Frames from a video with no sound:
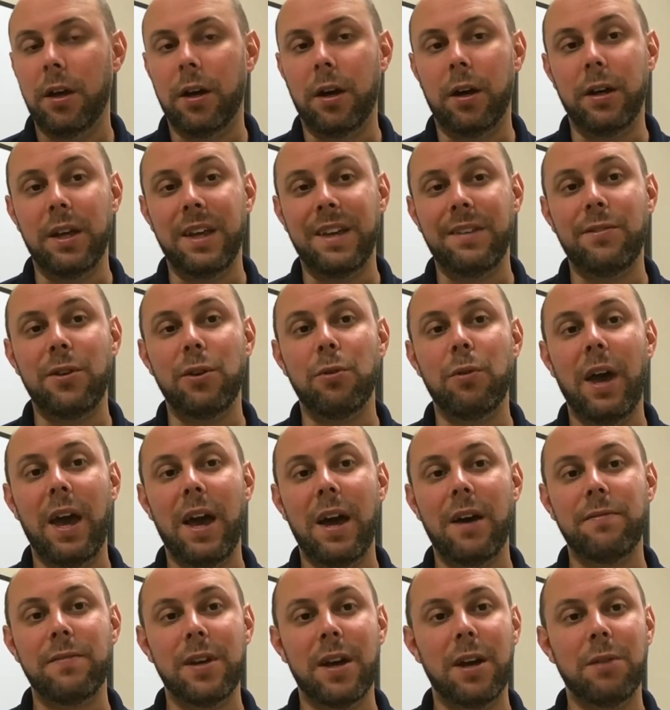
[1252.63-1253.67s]
If you
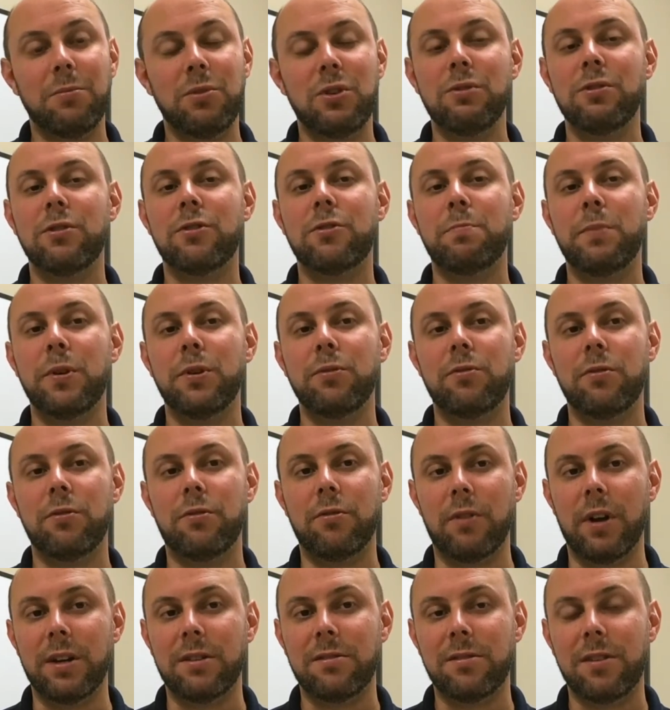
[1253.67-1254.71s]
have time to expose the
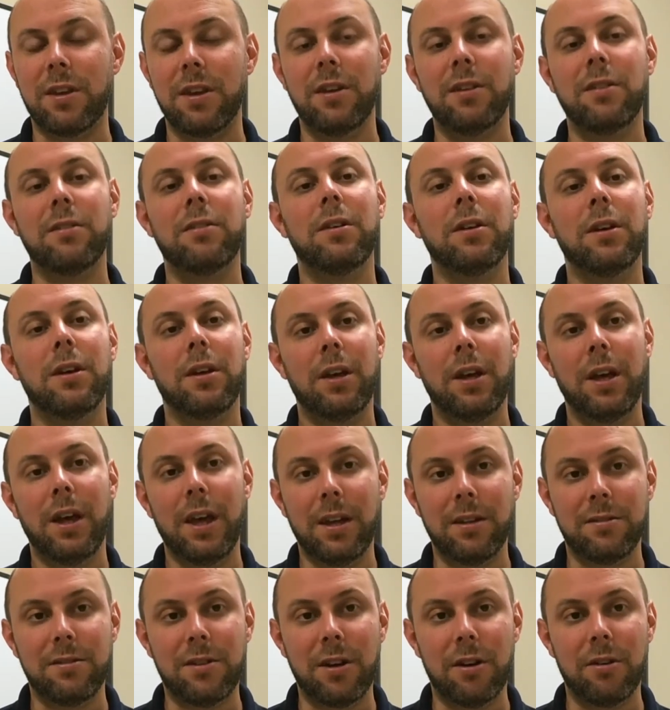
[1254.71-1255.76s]
direct skin
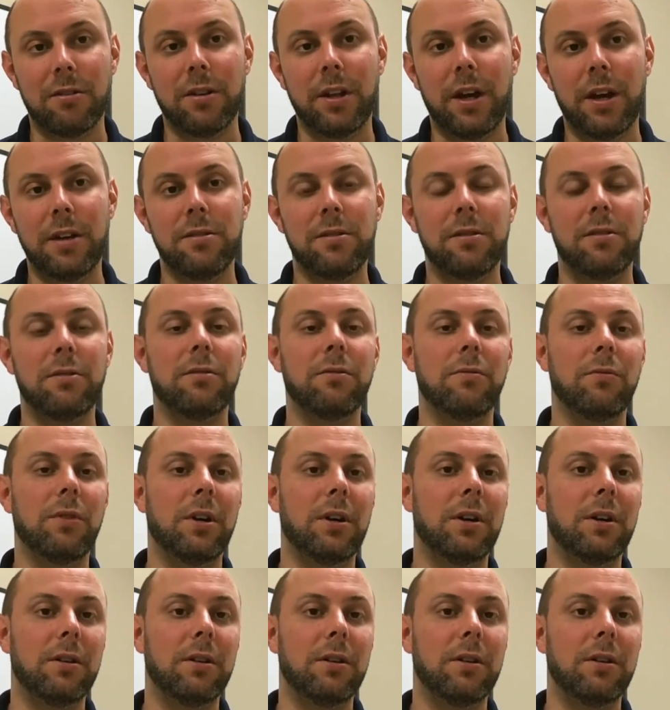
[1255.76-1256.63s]
and sterilize it,